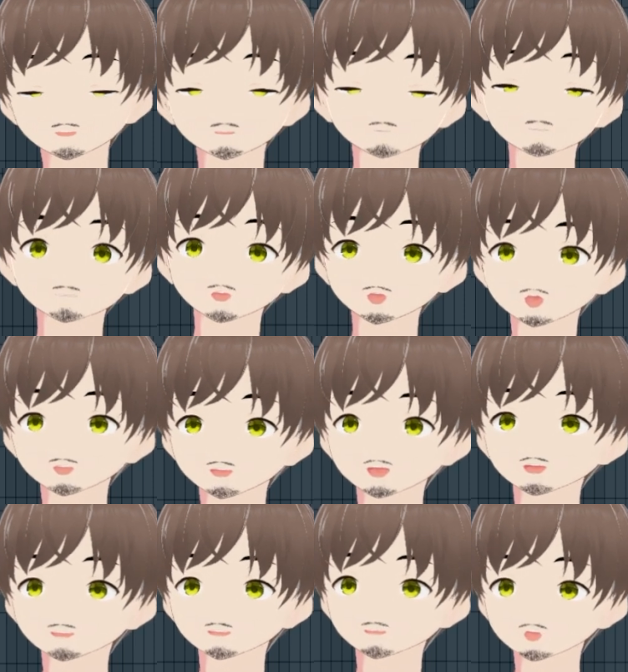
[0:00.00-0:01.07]
some good
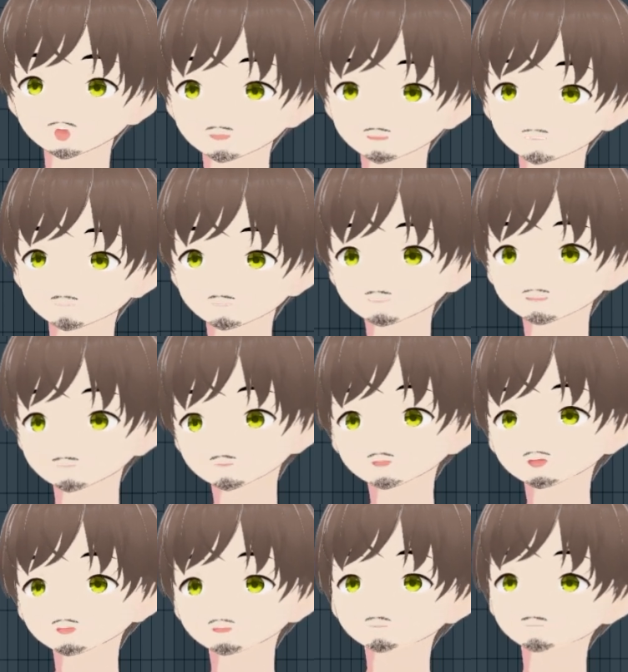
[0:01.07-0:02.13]
headphones to
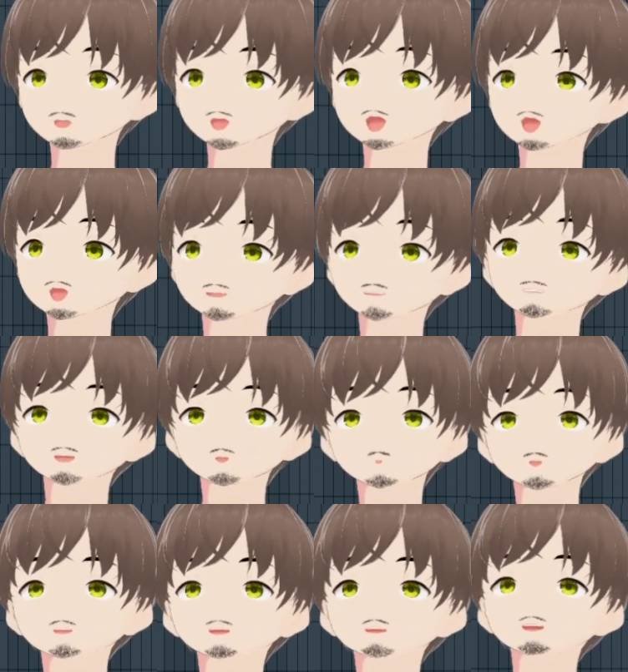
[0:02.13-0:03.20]
engineer. But I'm gonna show you
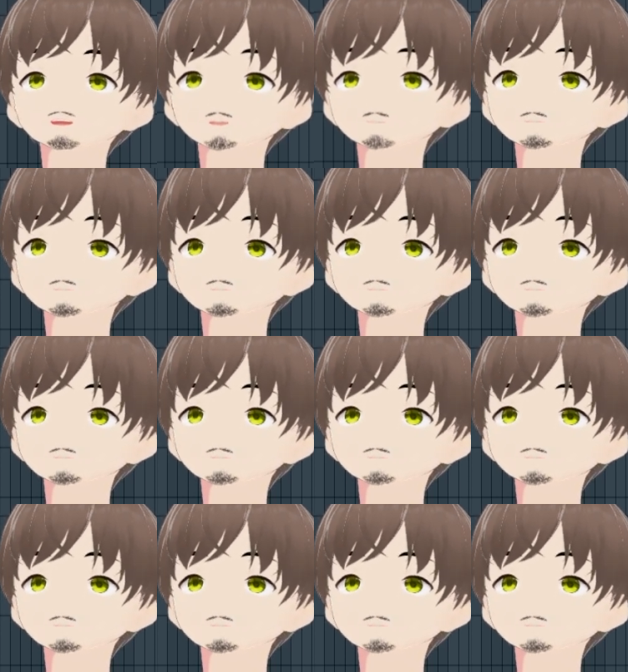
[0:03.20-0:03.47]
what's in them.